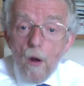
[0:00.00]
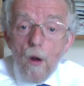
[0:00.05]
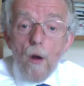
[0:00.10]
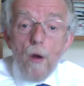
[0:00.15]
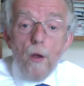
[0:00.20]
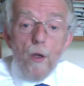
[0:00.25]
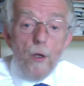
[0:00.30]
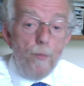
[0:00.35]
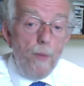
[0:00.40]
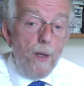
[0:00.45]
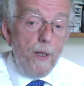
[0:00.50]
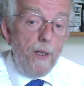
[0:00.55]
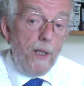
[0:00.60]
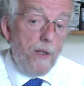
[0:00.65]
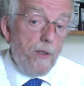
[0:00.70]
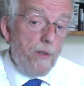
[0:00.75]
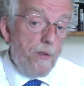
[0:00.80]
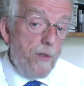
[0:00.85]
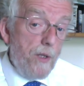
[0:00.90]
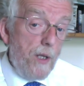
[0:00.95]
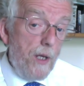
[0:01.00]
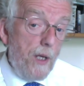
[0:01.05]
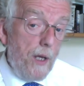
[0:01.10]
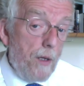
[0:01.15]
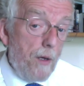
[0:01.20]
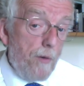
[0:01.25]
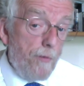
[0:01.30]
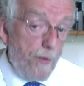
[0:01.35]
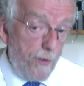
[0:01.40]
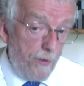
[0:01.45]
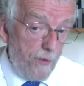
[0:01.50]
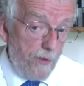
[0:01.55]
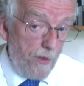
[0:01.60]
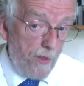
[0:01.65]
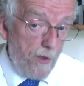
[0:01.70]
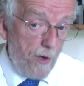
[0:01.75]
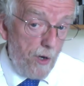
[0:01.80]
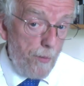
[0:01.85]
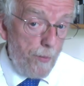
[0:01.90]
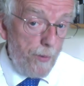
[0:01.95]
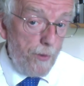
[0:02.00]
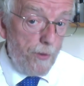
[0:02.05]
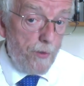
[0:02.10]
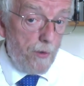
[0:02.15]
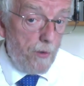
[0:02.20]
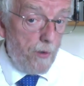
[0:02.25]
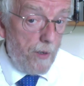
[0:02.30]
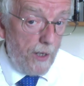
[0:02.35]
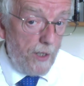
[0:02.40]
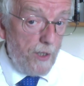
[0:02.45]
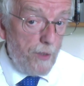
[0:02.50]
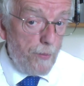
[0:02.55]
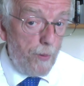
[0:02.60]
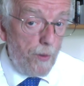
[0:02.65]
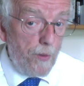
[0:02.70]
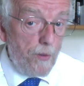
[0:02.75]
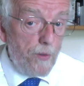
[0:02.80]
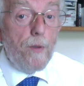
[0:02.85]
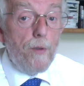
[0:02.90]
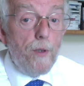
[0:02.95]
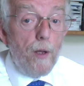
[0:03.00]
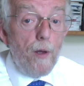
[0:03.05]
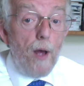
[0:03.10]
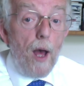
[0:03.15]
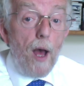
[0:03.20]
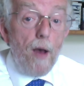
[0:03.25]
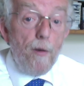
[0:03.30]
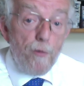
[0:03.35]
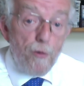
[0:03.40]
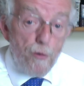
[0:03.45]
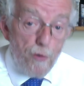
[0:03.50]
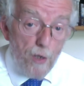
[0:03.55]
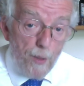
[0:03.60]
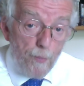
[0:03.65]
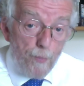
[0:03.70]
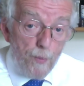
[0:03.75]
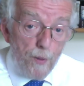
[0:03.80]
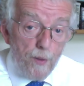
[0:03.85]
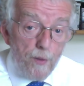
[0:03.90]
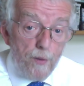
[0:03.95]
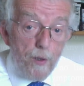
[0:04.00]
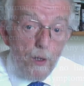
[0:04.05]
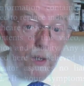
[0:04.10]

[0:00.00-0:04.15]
You may need to see a physiotherapist or an expert to have treatment